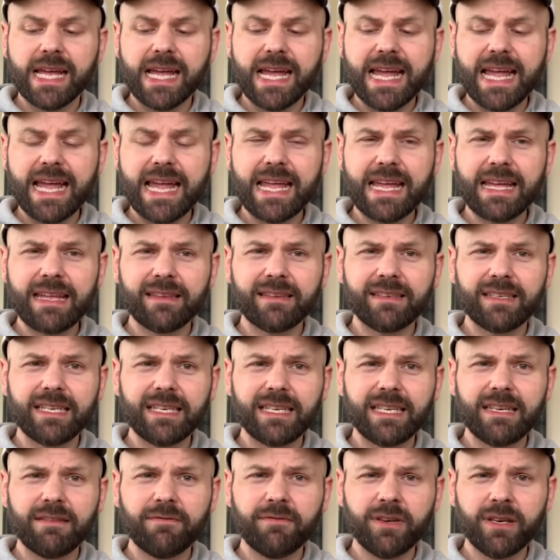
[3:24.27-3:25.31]
And
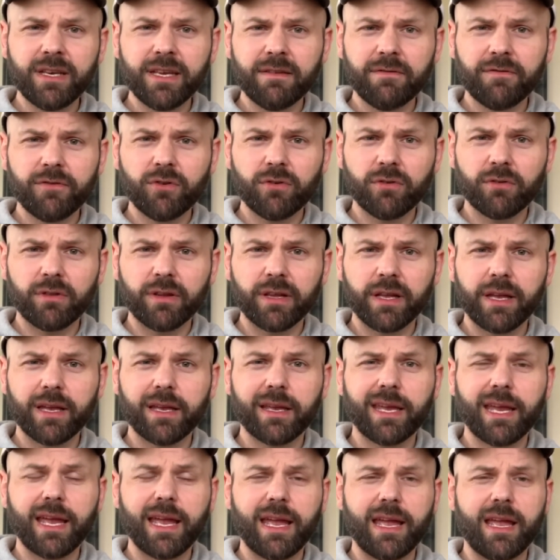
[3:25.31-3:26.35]
even if you're
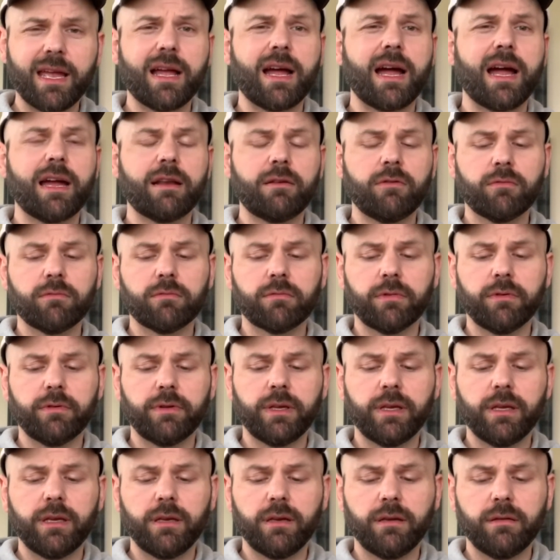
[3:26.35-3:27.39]
like, hey, I don't
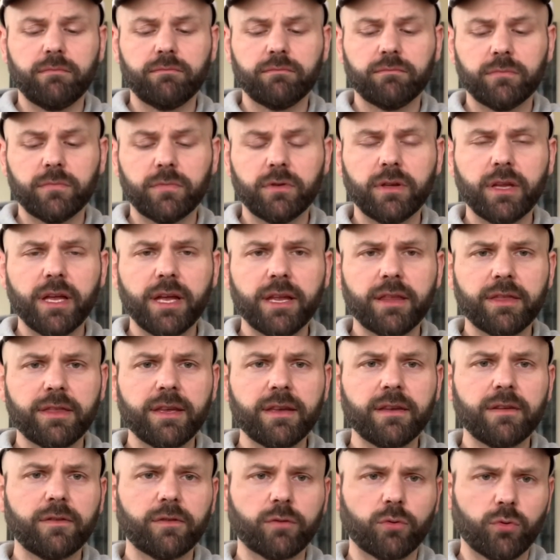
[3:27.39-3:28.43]
really like
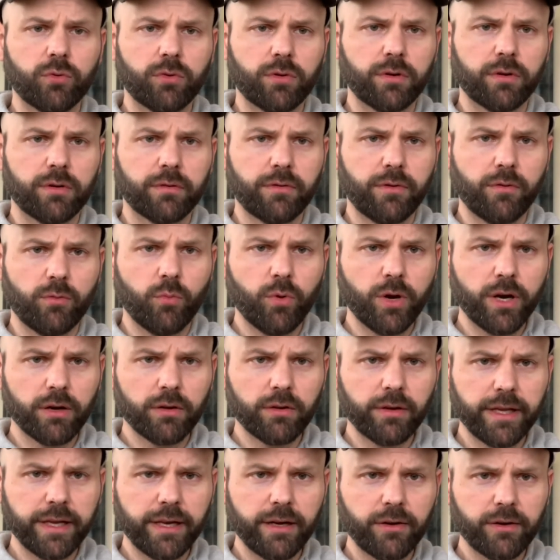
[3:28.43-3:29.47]
this, or the wear
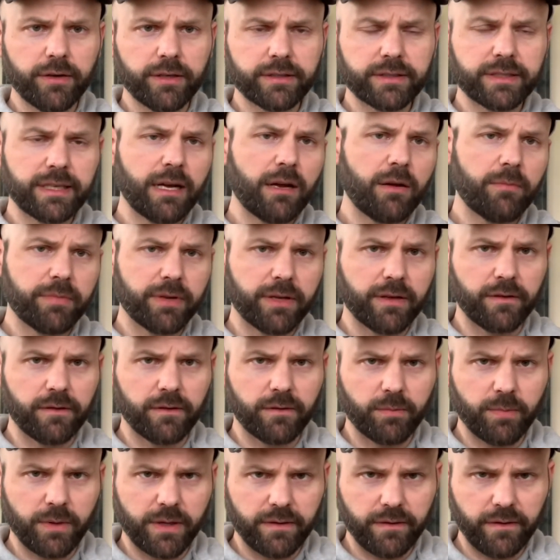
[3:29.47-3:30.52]
layer is down because it's
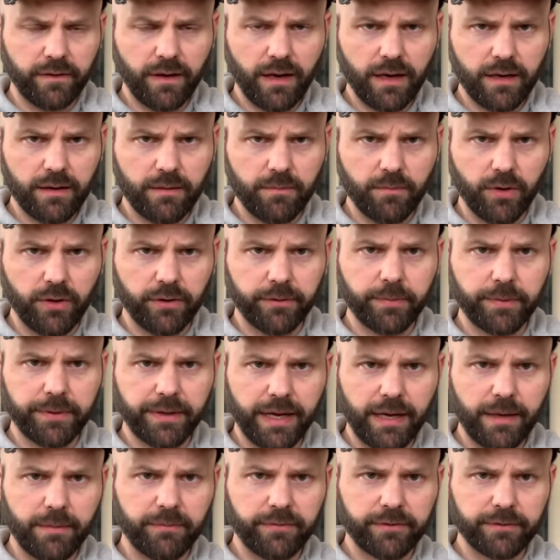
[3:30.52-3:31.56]
been sanded multiple
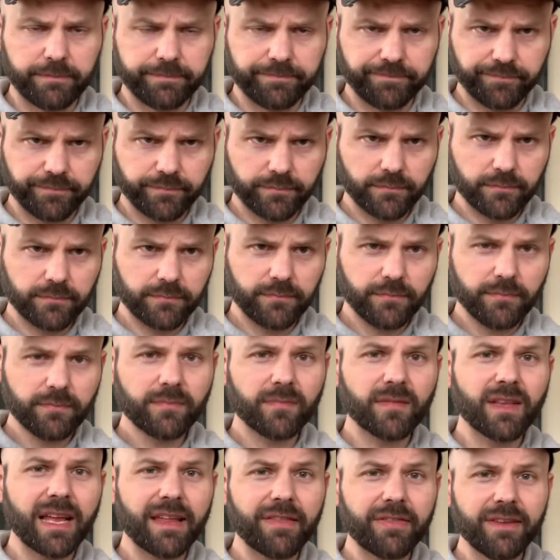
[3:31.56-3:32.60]
times,
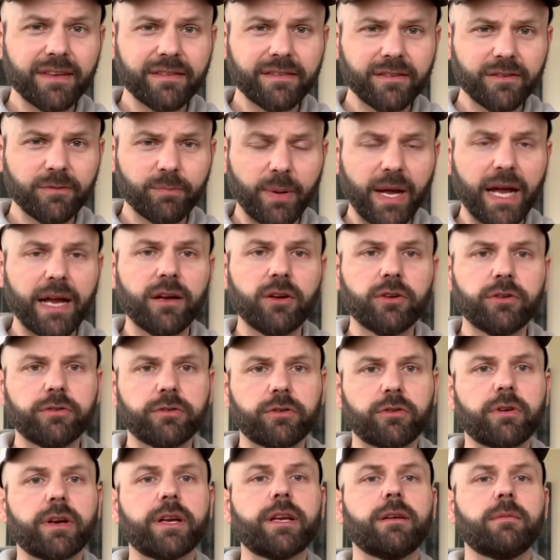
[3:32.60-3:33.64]
this is
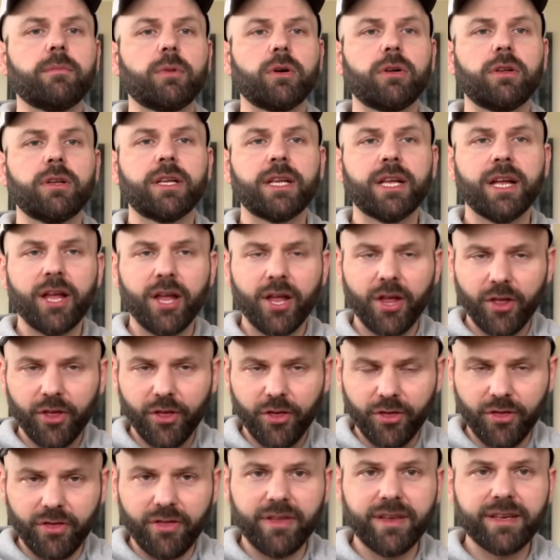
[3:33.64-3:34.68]
biodegradable.
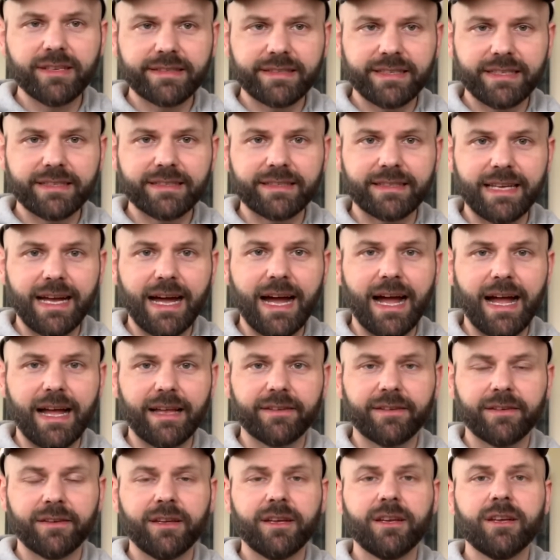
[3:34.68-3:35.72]
This is
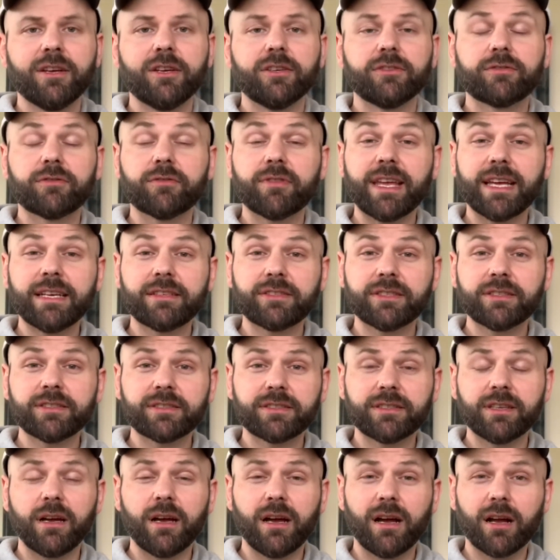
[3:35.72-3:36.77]
not. So that's
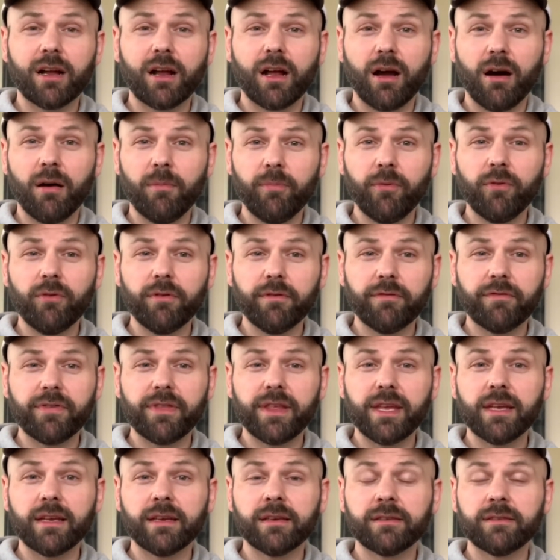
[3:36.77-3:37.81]
just a couple of
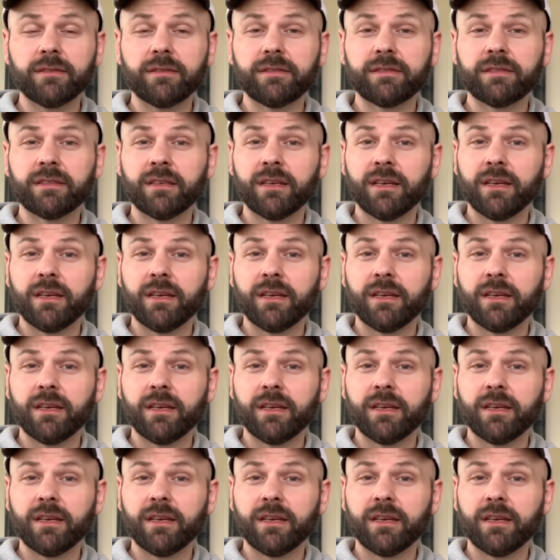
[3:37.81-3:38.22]
things